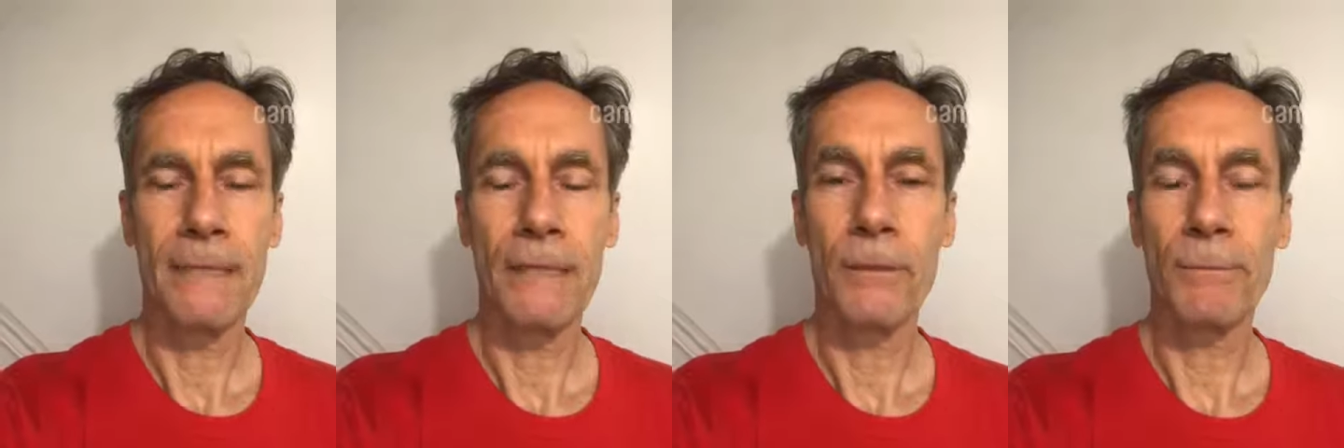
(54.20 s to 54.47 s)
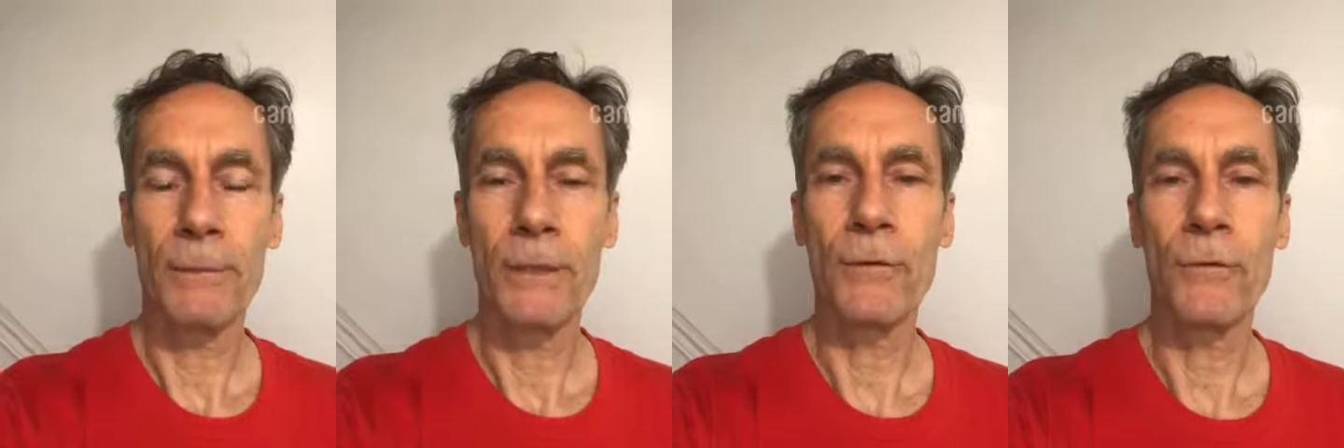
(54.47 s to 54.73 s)
I
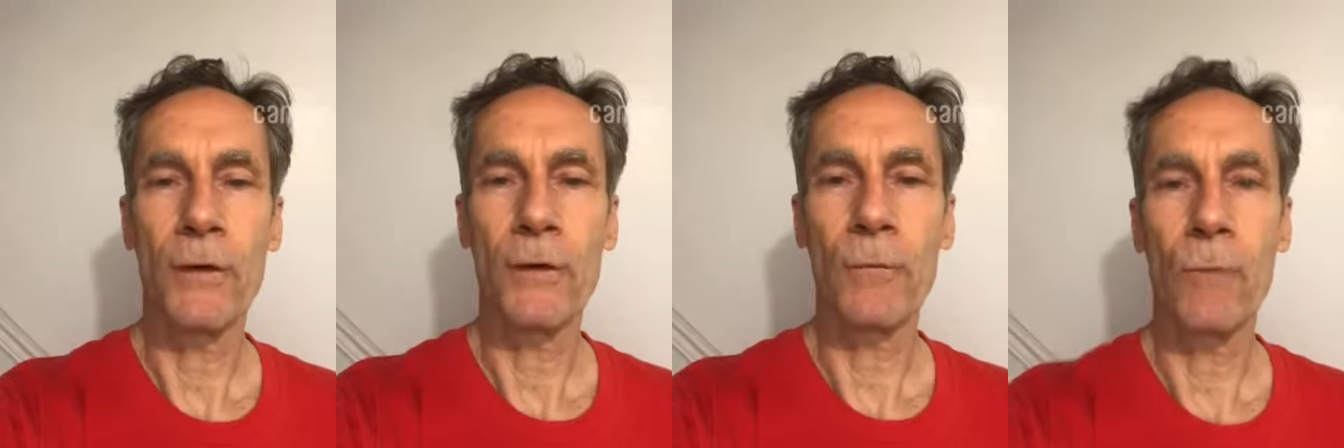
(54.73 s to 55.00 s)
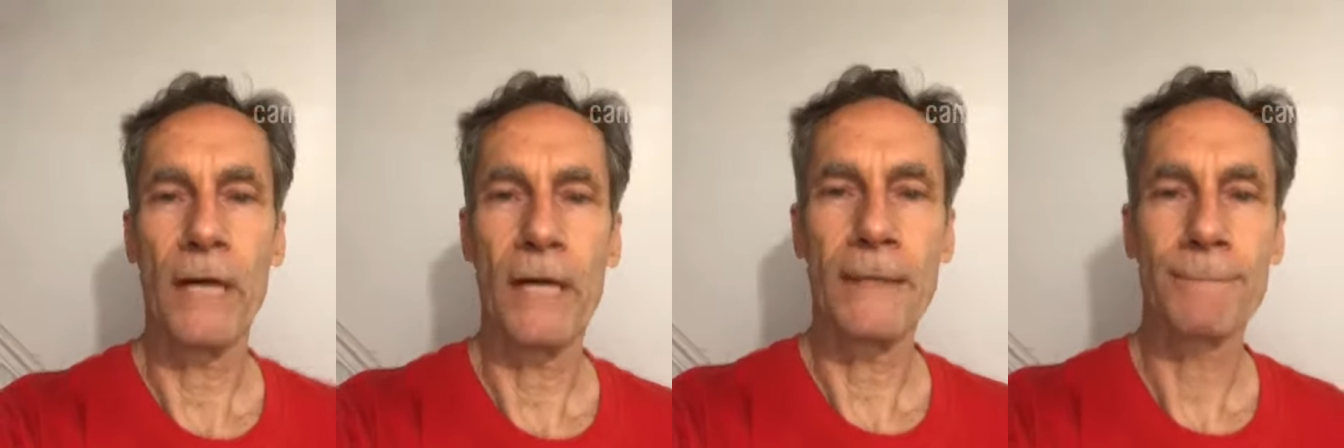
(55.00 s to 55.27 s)
hope you're doing
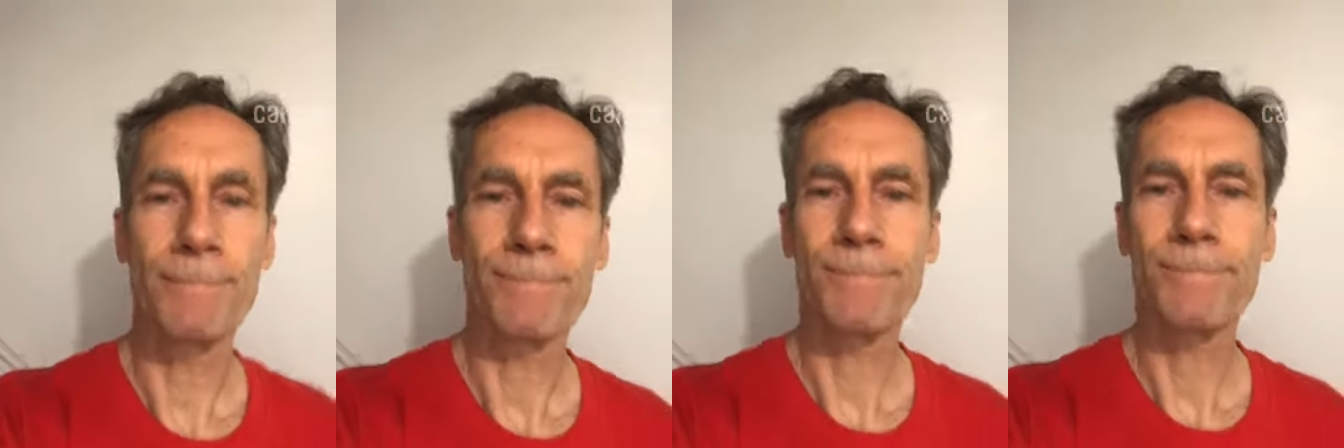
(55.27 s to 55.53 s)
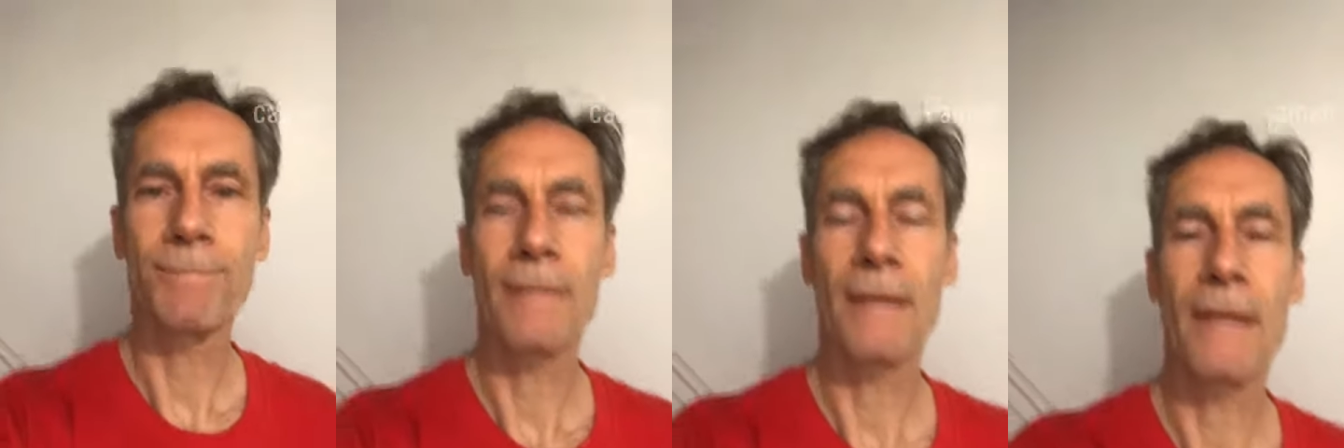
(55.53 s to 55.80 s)
well,
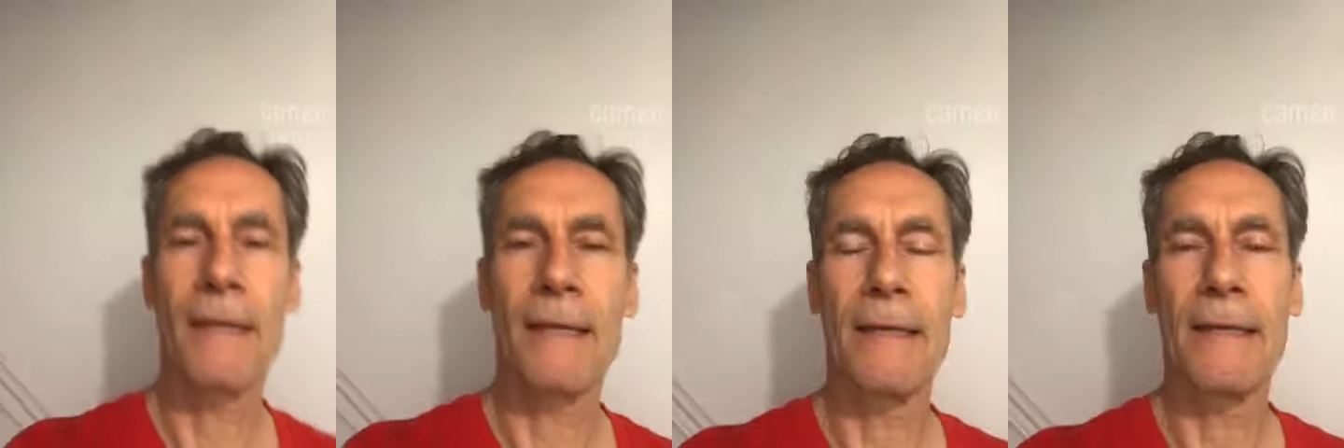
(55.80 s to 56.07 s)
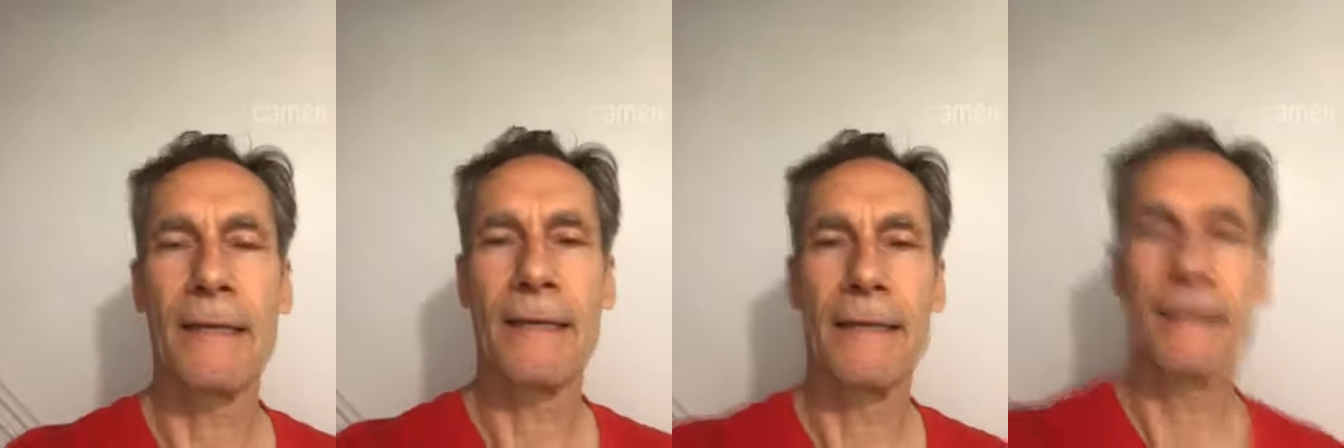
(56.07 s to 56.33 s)

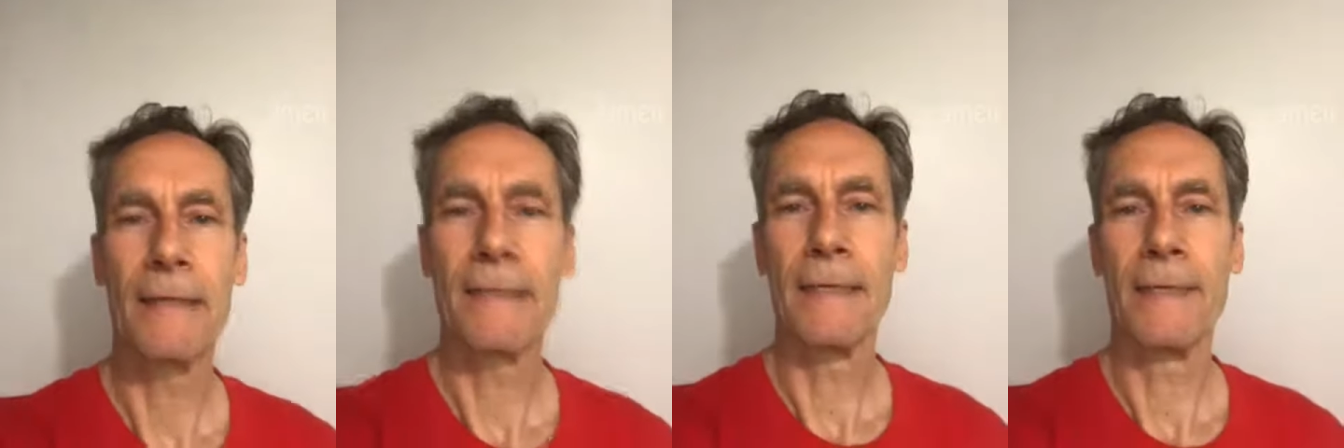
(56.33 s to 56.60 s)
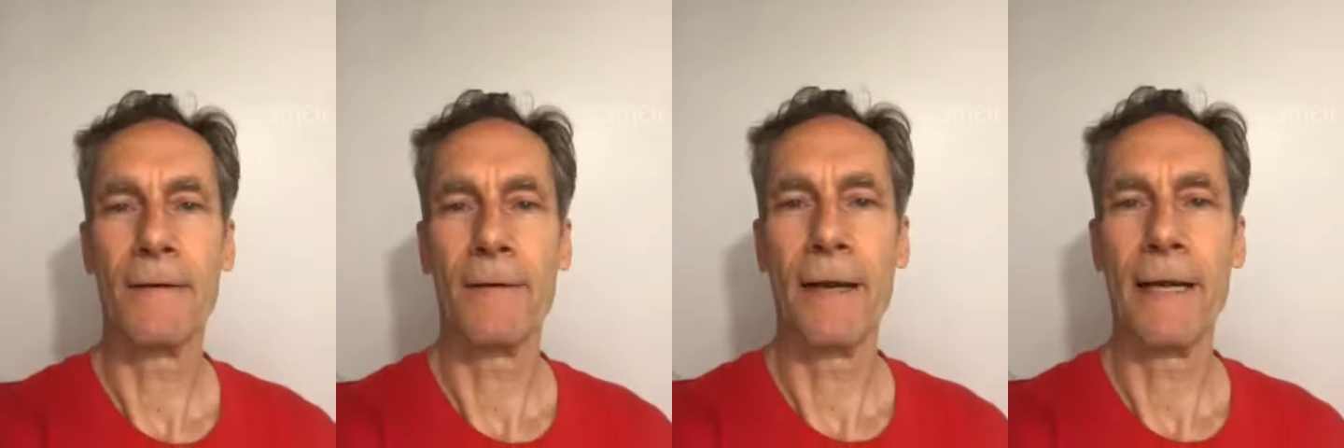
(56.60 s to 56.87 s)

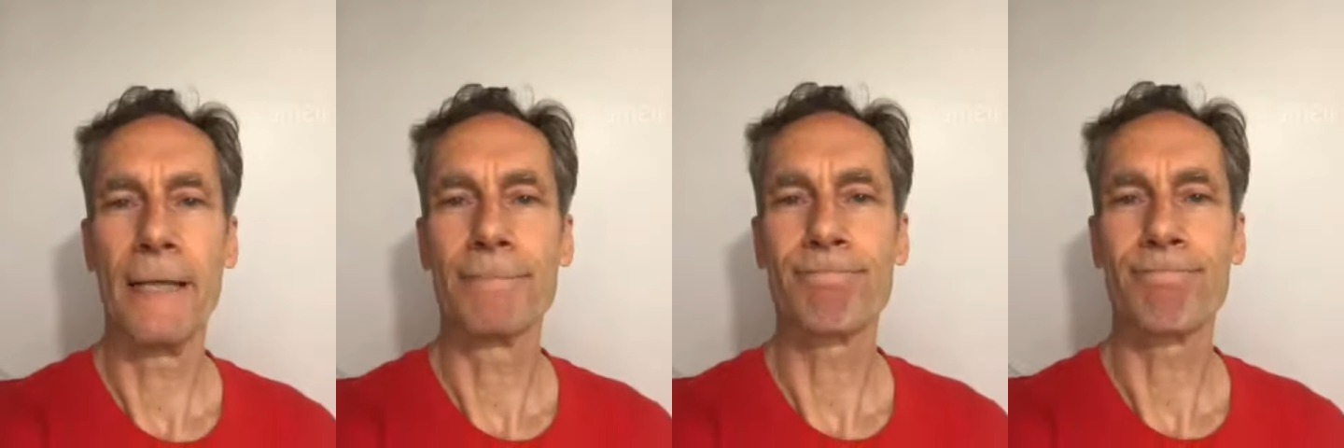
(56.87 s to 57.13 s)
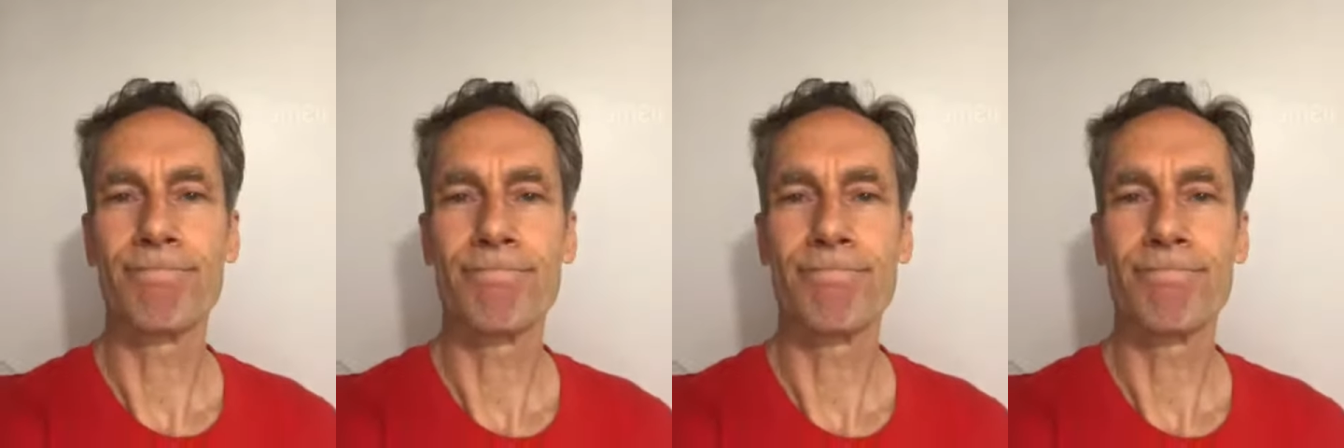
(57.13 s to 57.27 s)
right?